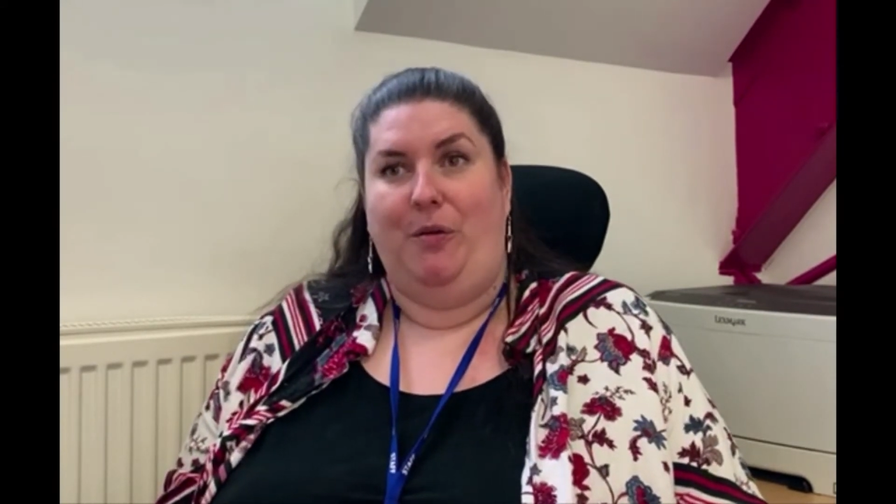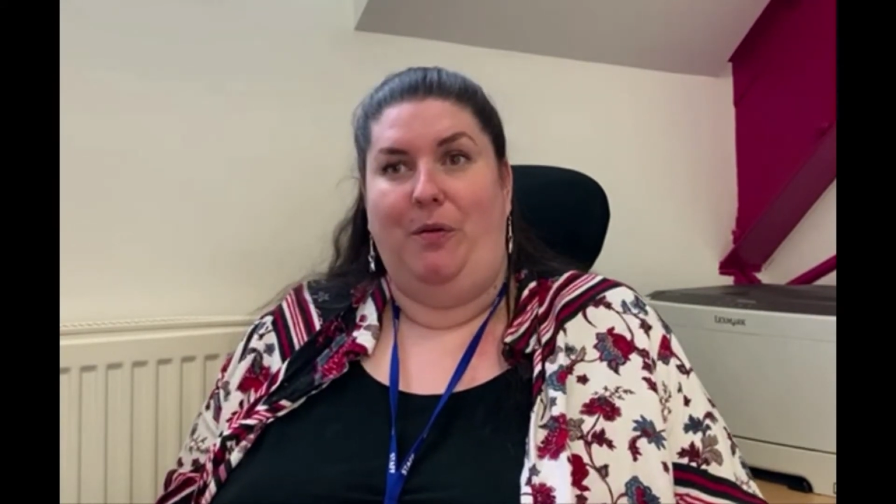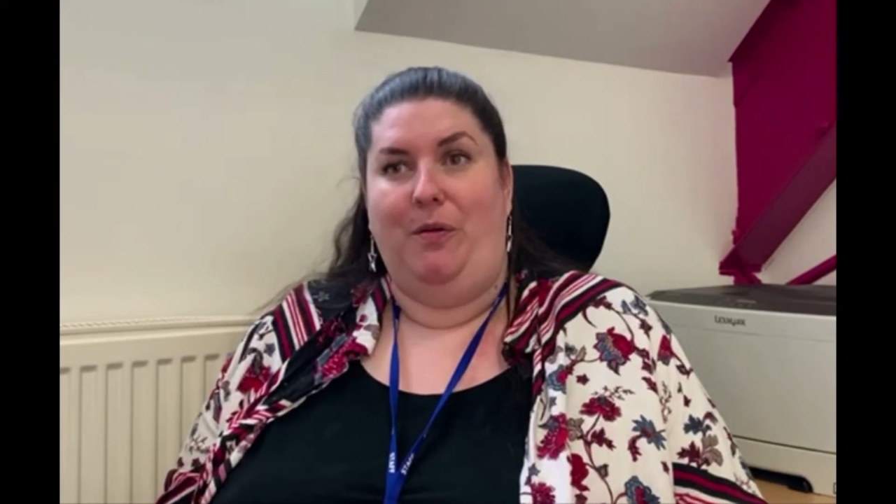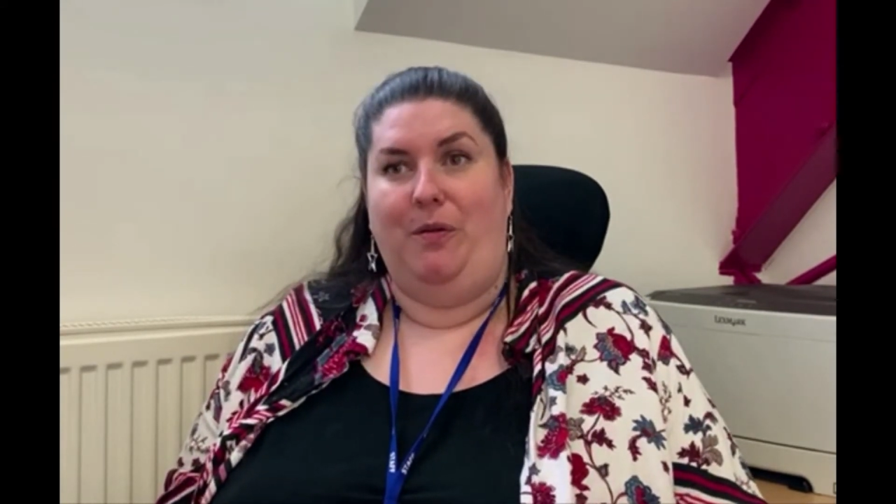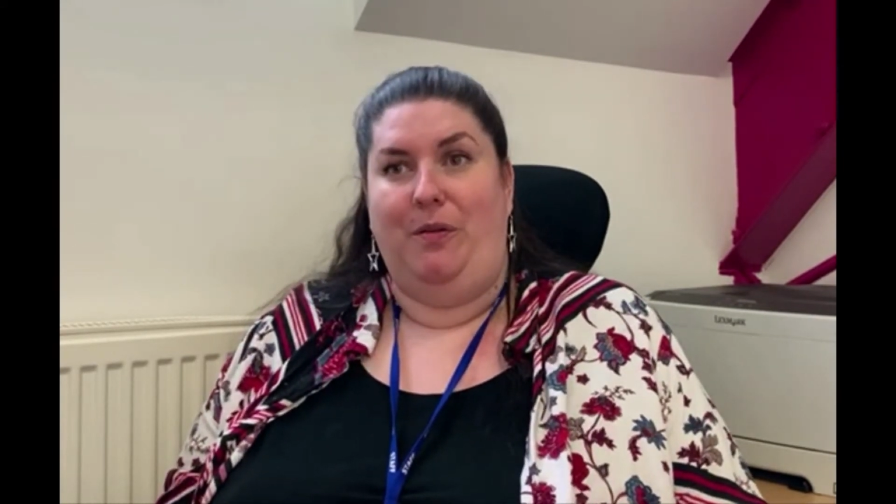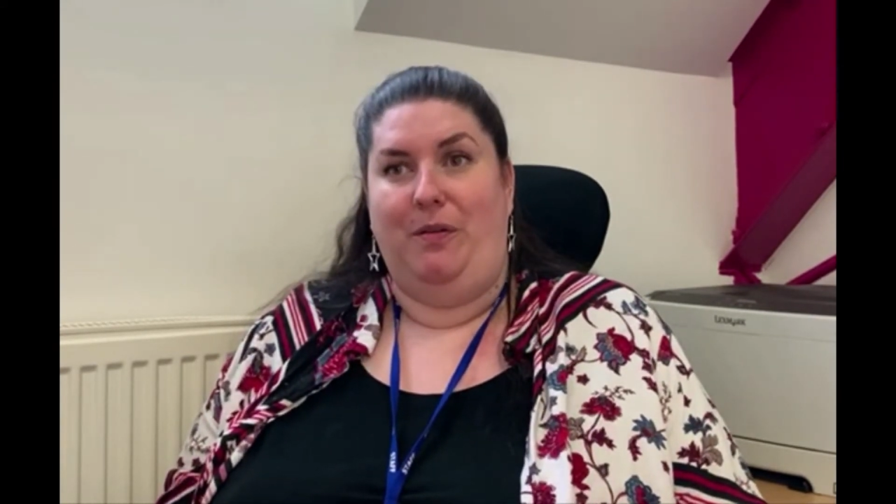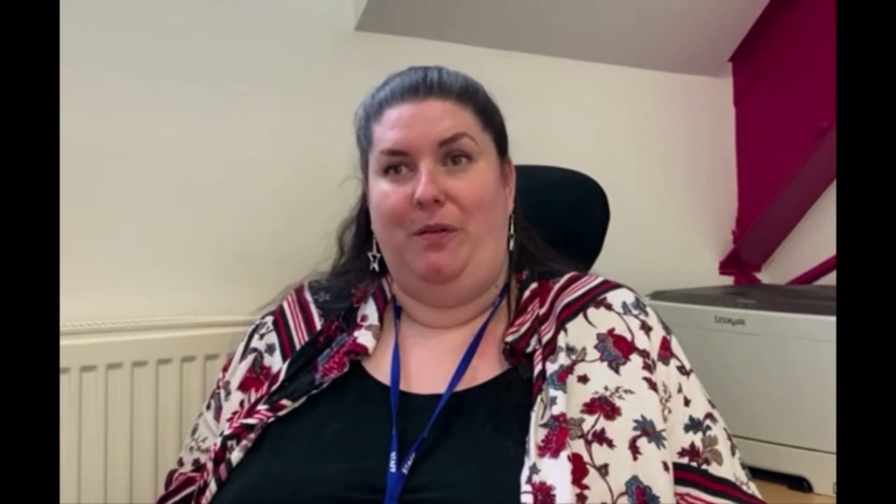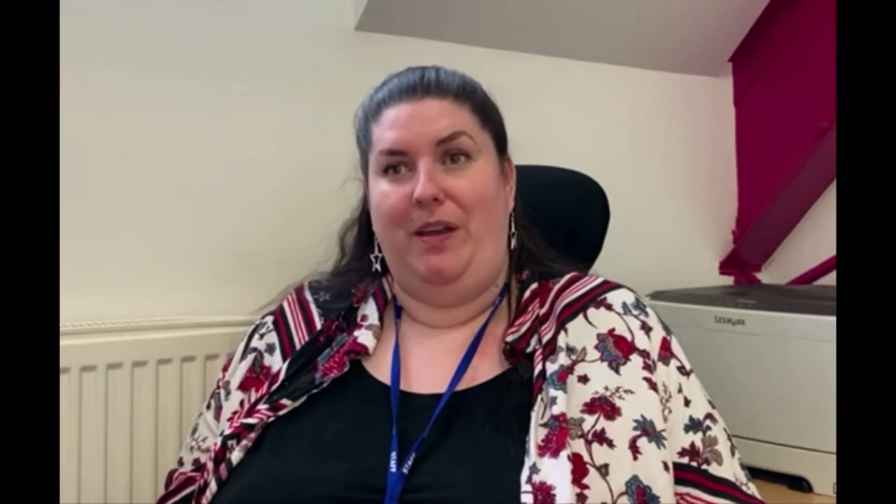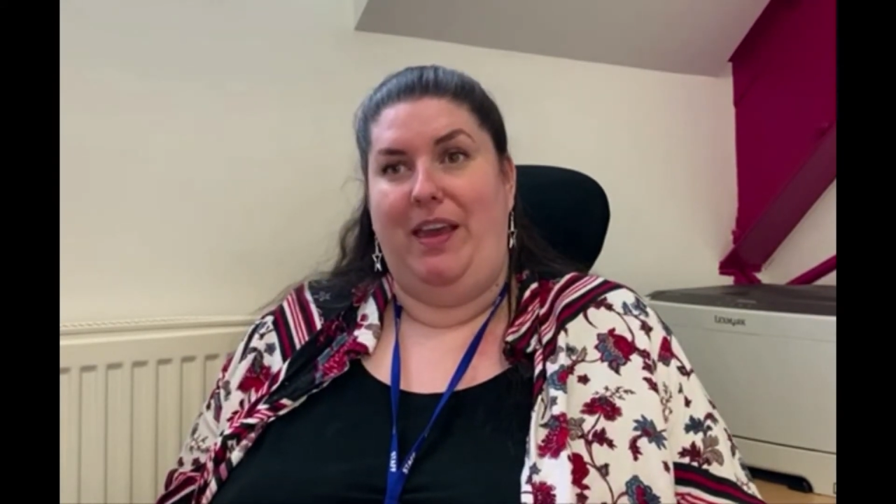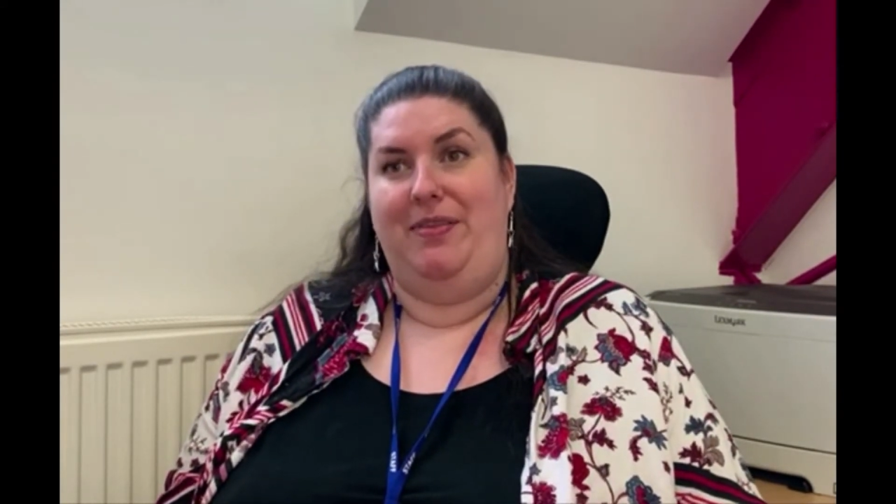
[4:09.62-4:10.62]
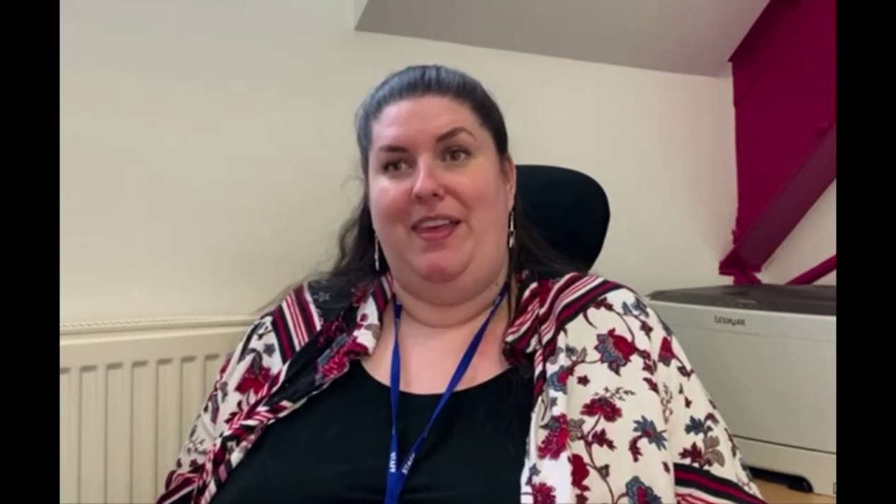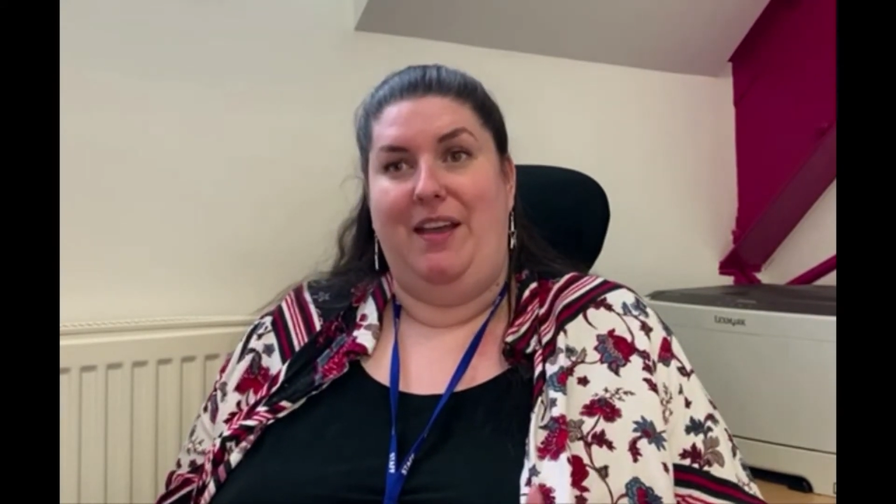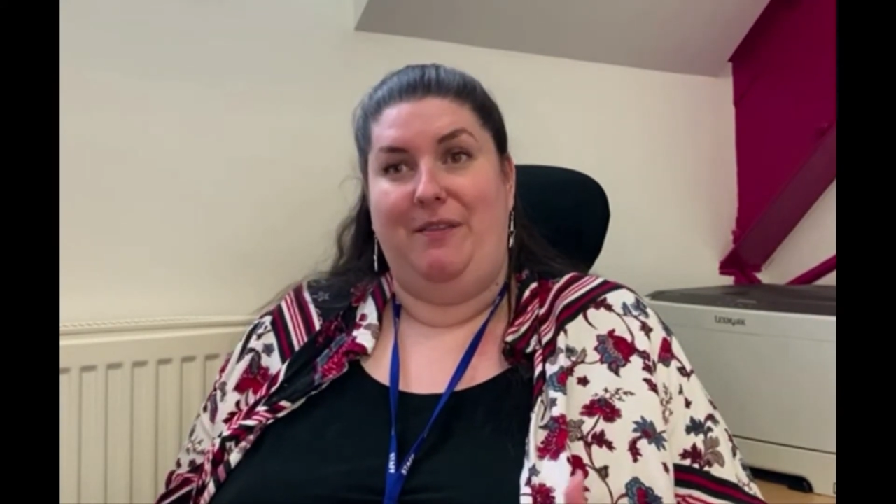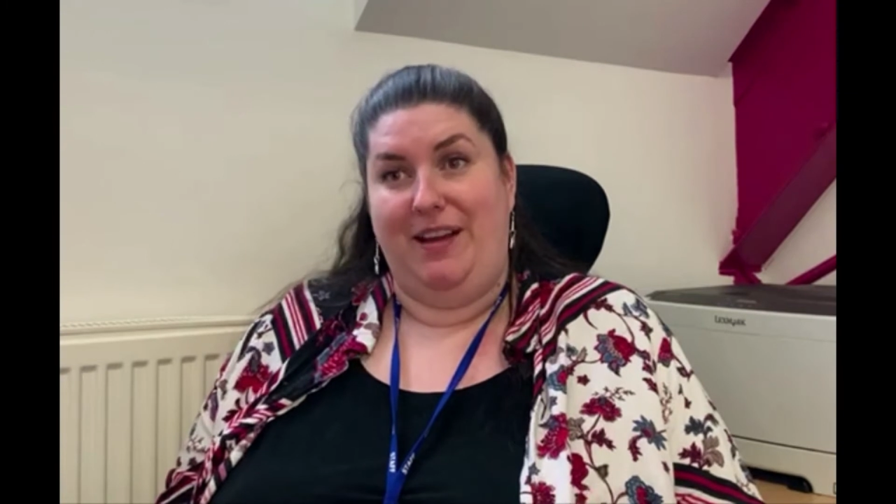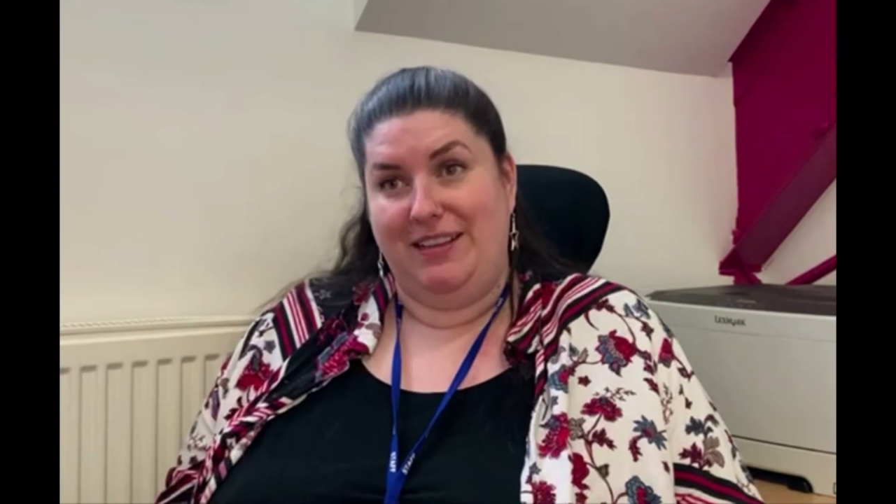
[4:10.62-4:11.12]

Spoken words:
or in their